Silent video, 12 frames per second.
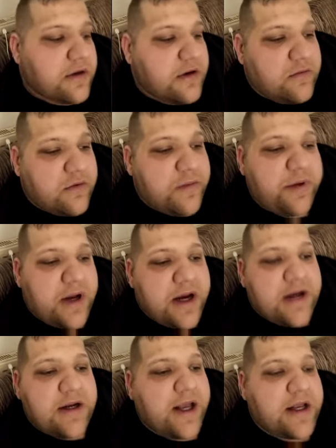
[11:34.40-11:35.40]
we're
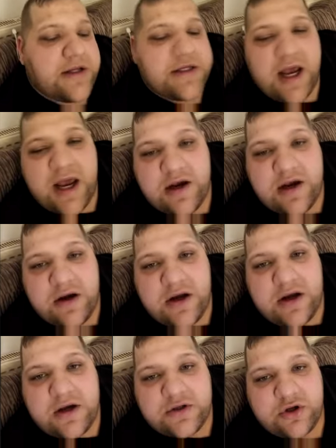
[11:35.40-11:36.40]
playing against eh,
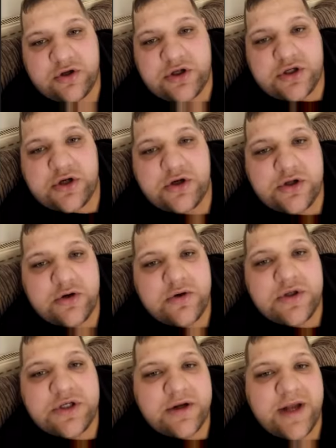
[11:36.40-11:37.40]
such and such who
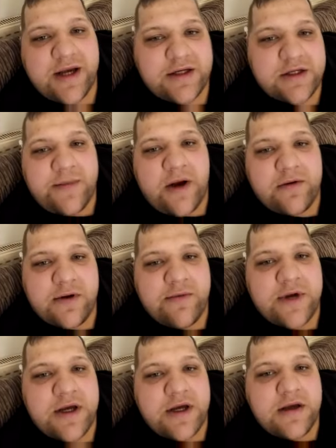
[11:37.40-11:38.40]
is on X amount a
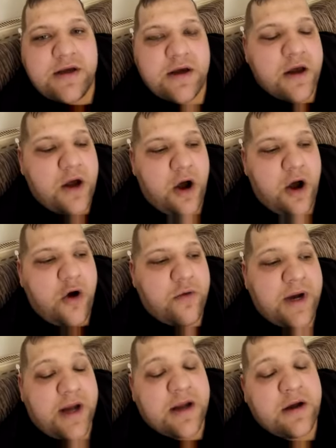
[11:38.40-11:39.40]
week, oh
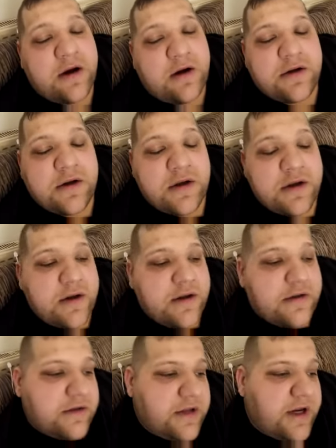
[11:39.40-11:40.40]
my God,
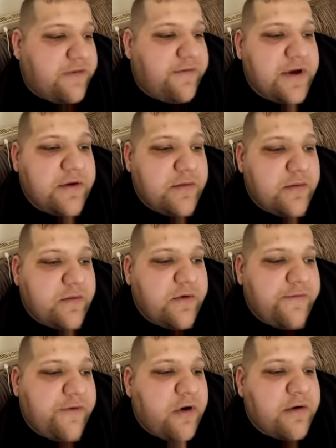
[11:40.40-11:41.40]
then I think
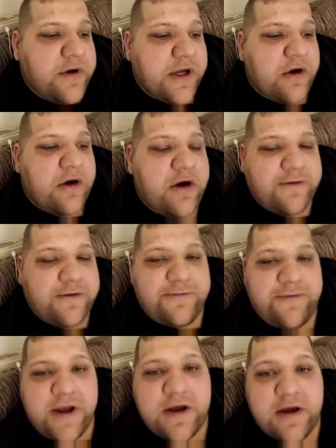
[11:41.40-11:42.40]
we've already got a
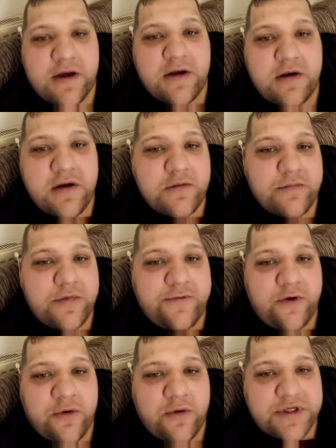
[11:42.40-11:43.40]
fear
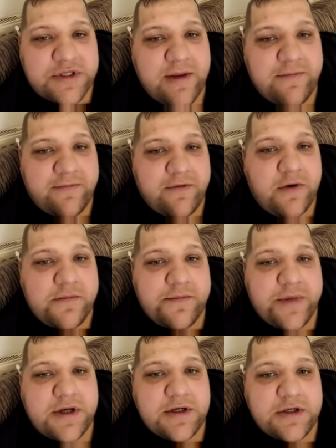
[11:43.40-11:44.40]
before we step foot on
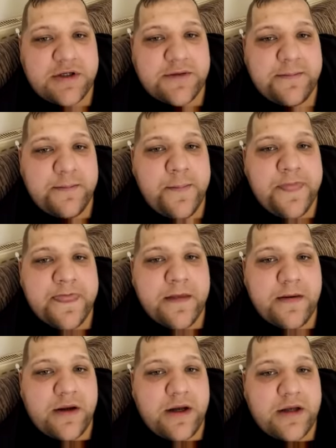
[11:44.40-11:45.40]
pitch.
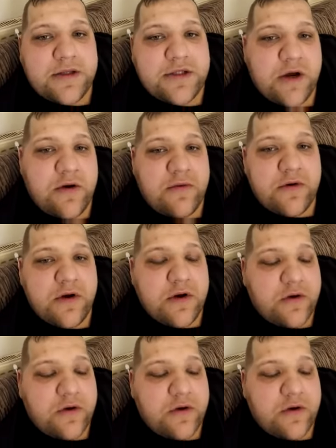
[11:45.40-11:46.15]
And so